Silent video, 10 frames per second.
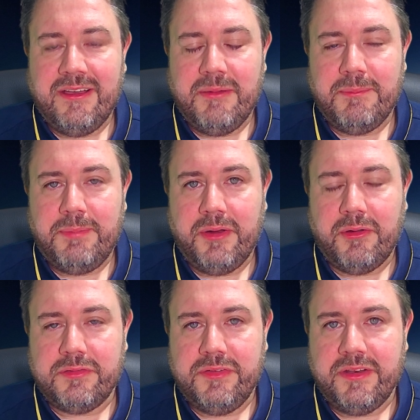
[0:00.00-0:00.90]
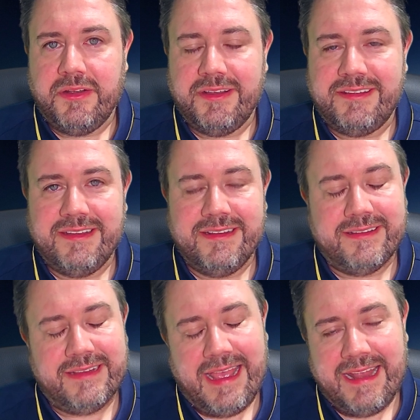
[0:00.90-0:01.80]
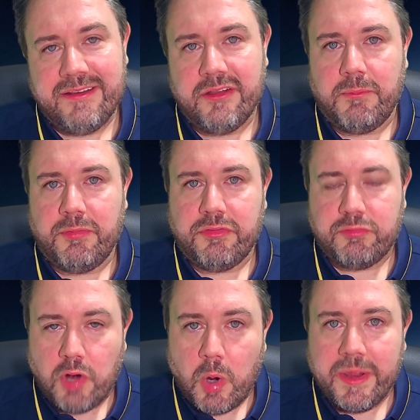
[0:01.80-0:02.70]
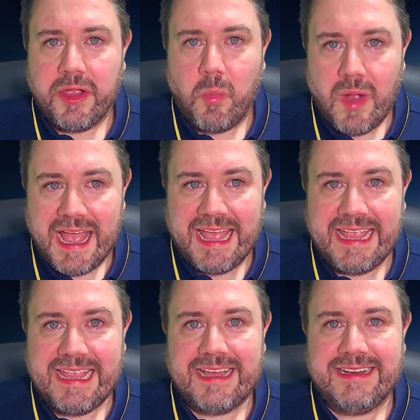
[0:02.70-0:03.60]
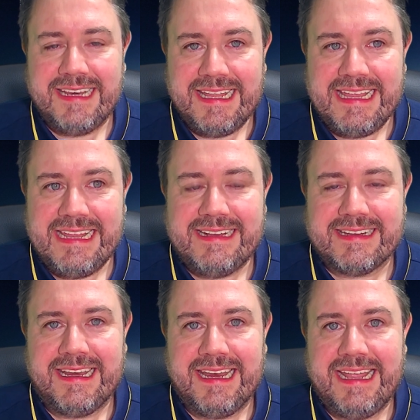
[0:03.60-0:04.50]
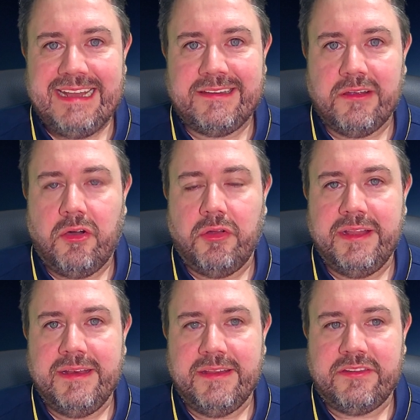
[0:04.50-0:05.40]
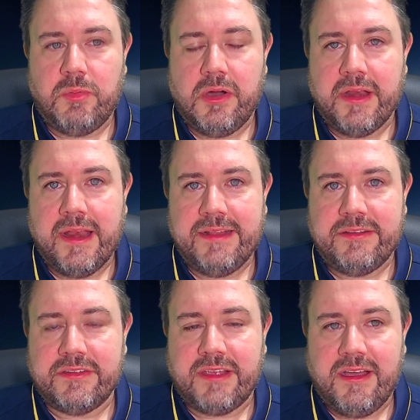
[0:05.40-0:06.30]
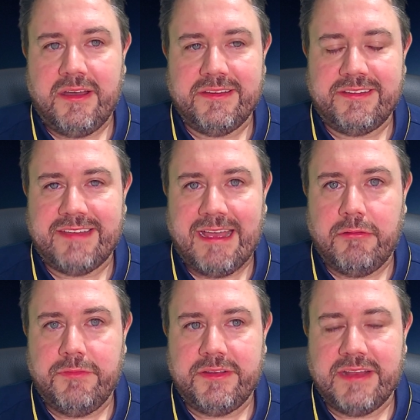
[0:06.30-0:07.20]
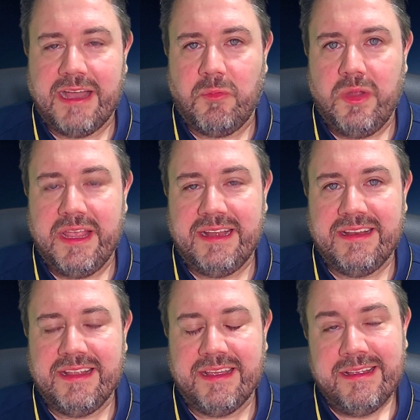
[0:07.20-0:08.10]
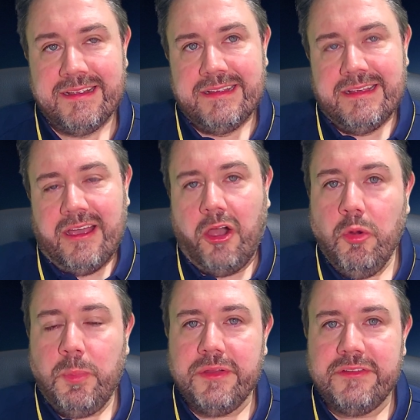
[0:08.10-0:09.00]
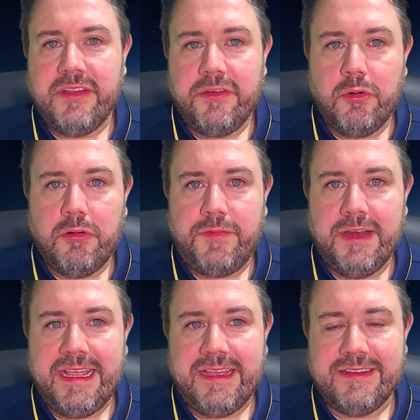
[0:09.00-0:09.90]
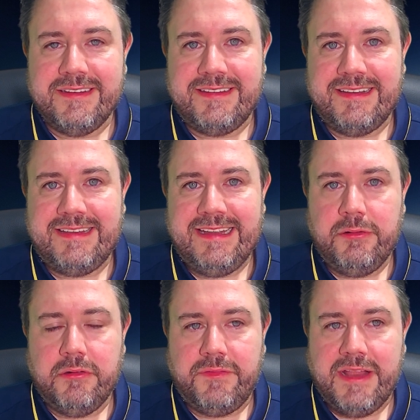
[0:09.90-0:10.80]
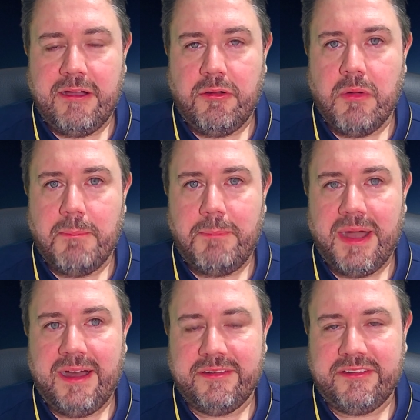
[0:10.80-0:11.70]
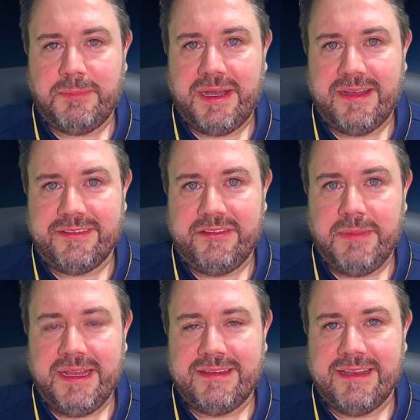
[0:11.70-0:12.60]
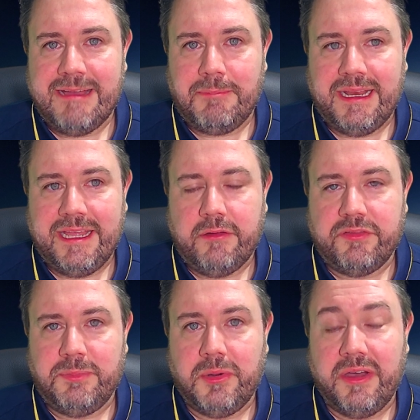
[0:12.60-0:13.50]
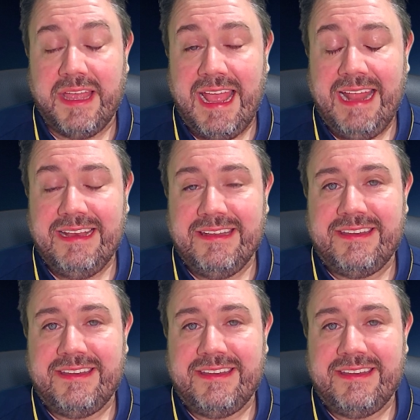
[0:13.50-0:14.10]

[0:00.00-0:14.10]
But Oxford United end up throwing away a lead late on in this one, and they just can't salvage that win. And it opens the door for Lincoln City, who have now barged past them into that playoff spot. It ends